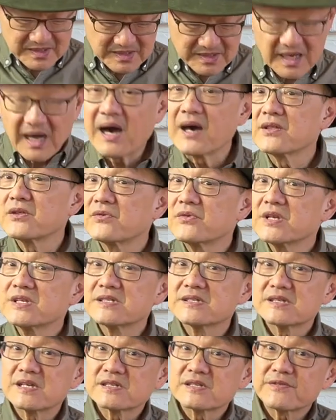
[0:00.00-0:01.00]
Other
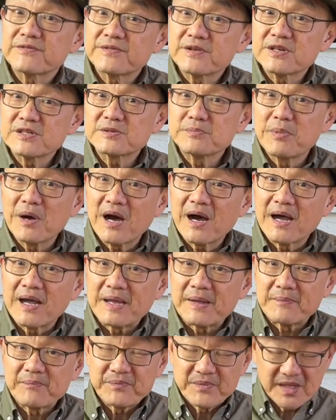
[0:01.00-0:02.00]
reasons as a first buy,
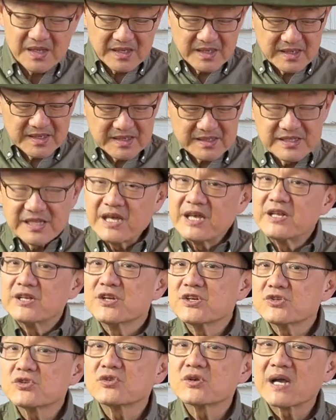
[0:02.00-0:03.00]
the
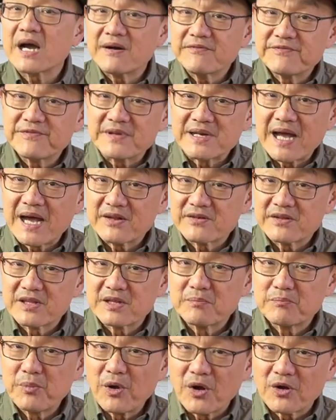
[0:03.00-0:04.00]
initial comfort out of the
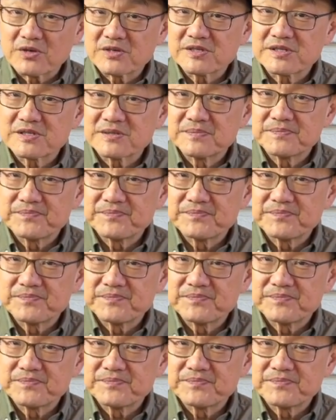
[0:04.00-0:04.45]
box,